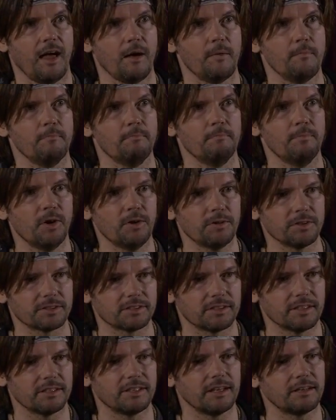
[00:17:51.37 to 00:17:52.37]

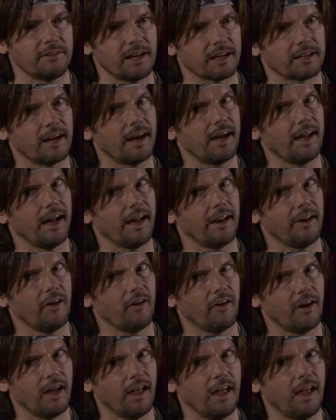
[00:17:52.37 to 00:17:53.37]
guy I
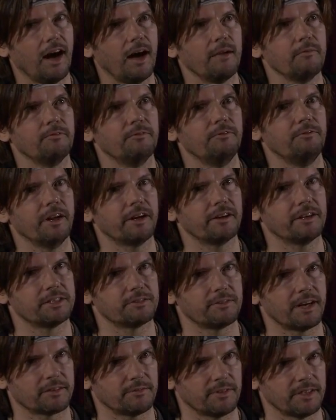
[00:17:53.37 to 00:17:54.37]
know. I'm very
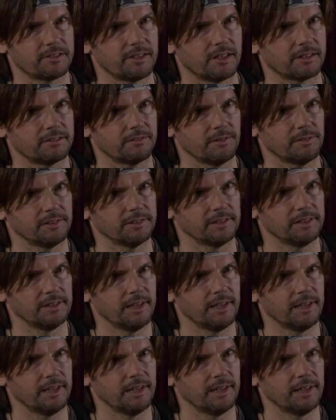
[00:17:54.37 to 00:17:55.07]
direct when I talk to women.